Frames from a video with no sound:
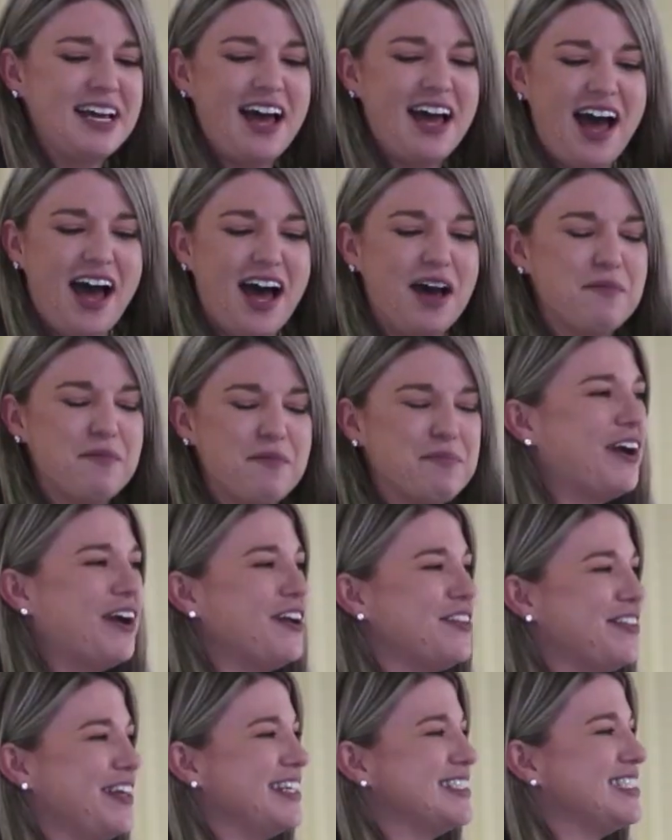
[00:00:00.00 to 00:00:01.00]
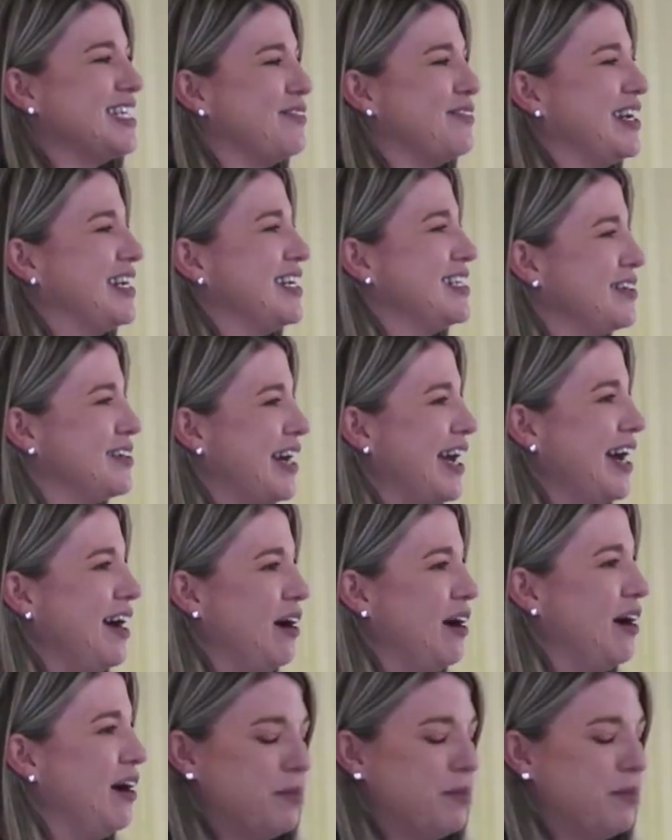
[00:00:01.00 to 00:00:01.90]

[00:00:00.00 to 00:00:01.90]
But there are things that we can do to help.